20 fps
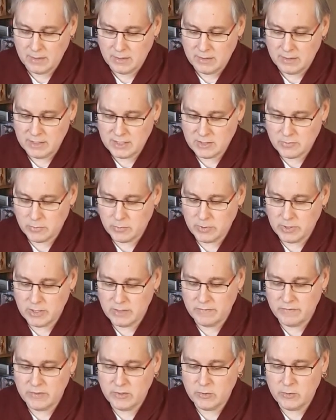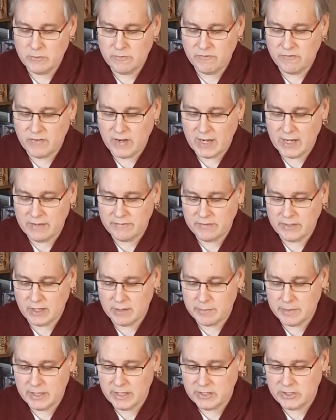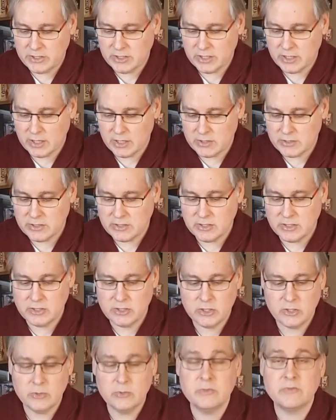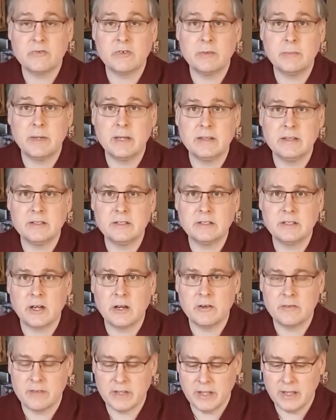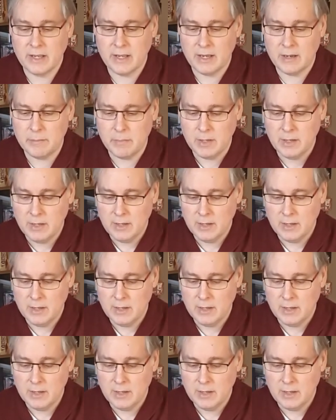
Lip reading: This will give you 5 domination cards to choose from at the start of the game,